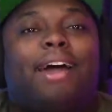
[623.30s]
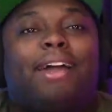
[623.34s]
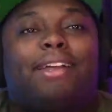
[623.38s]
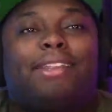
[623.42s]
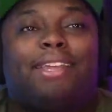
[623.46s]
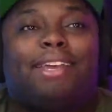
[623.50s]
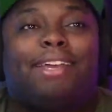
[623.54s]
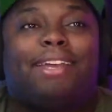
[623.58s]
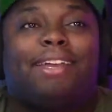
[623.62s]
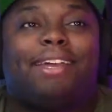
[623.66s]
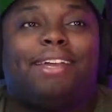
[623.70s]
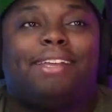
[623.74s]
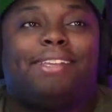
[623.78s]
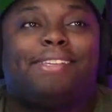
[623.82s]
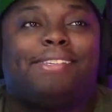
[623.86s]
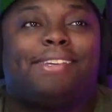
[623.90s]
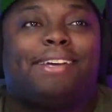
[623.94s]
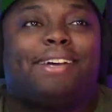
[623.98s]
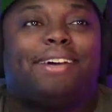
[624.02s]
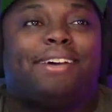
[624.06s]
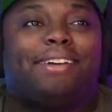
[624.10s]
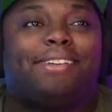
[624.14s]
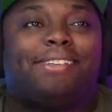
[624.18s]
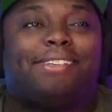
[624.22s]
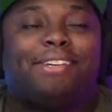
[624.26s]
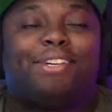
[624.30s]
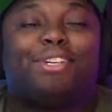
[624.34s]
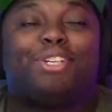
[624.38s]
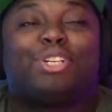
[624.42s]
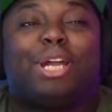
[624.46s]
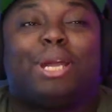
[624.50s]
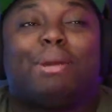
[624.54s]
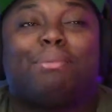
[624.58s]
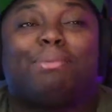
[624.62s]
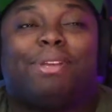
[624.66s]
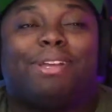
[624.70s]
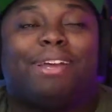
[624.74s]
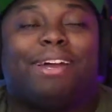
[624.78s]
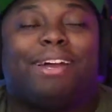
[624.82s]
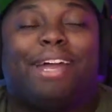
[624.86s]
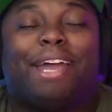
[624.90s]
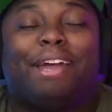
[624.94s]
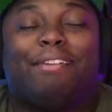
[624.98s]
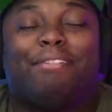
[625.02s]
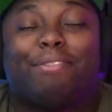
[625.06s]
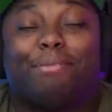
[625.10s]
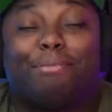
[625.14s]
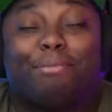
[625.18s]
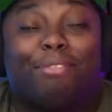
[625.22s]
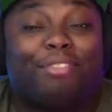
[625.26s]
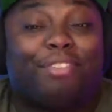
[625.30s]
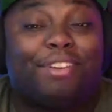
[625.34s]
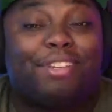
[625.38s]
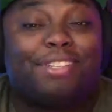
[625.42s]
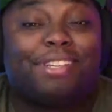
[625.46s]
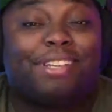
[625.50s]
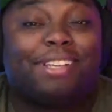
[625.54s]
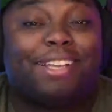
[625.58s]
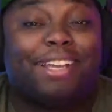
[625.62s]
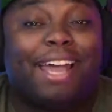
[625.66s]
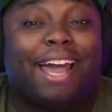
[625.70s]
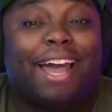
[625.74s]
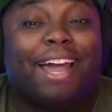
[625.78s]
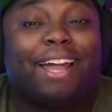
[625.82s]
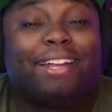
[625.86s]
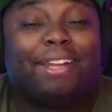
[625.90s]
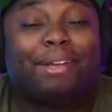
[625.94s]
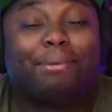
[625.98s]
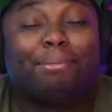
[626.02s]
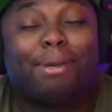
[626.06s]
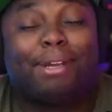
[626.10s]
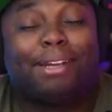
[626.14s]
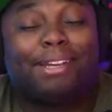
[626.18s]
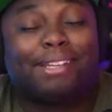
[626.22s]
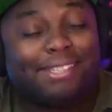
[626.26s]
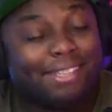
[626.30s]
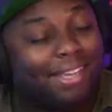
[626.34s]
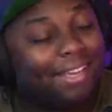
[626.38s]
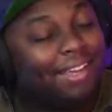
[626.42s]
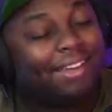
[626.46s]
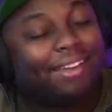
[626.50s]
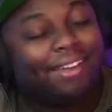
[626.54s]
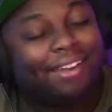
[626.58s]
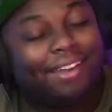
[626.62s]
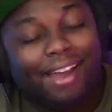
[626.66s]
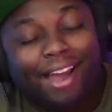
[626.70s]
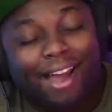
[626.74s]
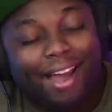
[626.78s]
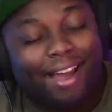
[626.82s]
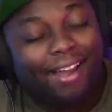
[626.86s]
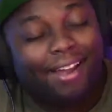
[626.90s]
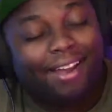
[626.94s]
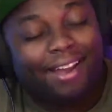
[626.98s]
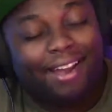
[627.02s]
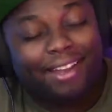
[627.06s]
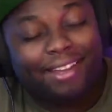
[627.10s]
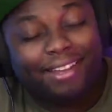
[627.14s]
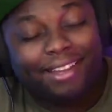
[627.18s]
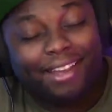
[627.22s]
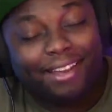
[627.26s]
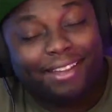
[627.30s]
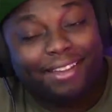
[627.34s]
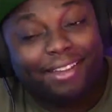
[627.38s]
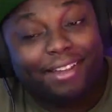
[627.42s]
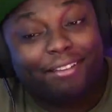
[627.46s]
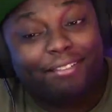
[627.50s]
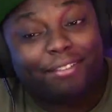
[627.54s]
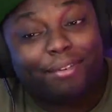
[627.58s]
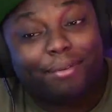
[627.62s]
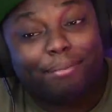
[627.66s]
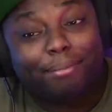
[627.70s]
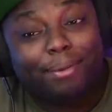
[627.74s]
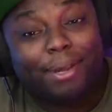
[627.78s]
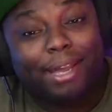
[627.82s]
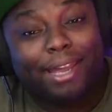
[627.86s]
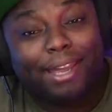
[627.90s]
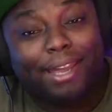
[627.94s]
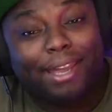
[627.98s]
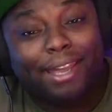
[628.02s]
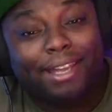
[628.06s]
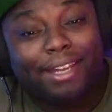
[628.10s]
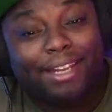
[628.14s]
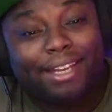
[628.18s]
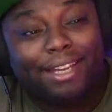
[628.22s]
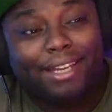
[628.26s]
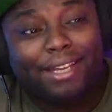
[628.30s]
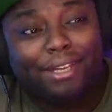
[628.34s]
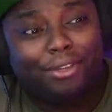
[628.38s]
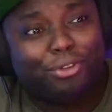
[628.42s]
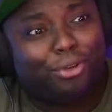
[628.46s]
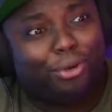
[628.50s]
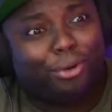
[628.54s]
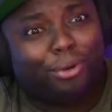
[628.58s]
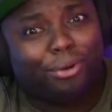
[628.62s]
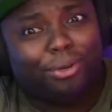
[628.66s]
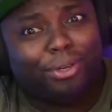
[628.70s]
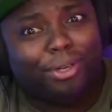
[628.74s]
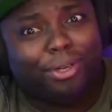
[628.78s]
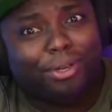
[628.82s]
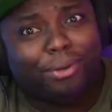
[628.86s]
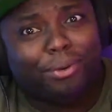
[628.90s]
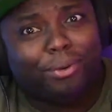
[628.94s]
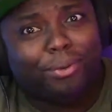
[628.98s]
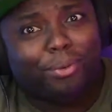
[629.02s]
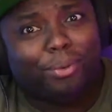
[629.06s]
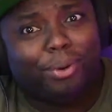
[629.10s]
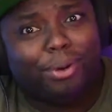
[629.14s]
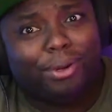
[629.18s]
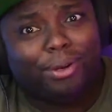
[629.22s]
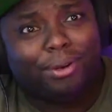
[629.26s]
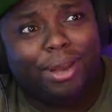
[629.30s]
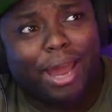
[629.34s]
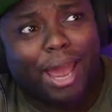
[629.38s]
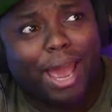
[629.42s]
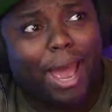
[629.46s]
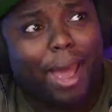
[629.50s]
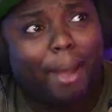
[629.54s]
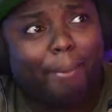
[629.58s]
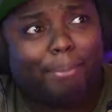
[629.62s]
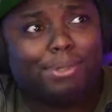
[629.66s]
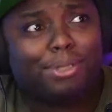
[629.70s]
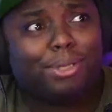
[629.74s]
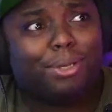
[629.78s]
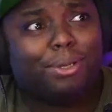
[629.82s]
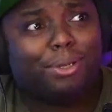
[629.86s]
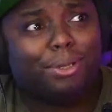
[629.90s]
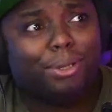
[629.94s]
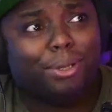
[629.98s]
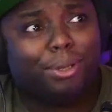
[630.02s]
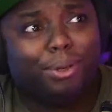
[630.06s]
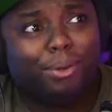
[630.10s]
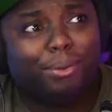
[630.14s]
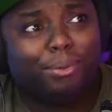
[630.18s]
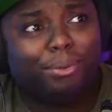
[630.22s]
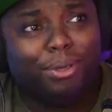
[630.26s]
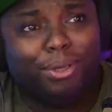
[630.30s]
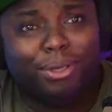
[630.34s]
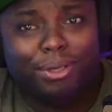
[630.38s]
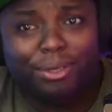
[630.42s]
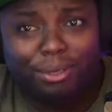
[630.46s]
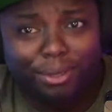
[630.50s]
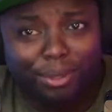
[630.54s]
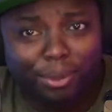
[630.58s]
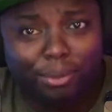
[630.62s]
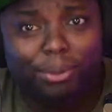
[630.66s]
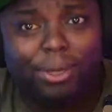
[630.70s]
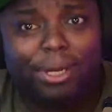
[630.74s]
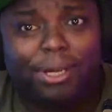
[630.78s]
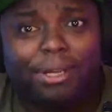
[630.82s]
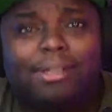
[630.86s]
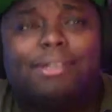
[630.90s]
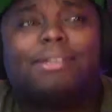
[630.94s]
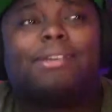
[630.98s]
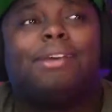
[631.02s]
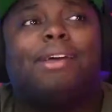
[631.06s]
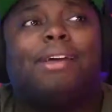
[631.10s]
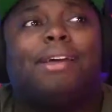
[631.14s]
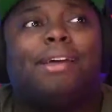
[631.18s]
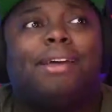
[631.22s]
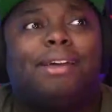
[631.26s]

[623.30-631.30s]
I think it's a shame to not have him physically acting, because I love him, and he turned into an absolute unit.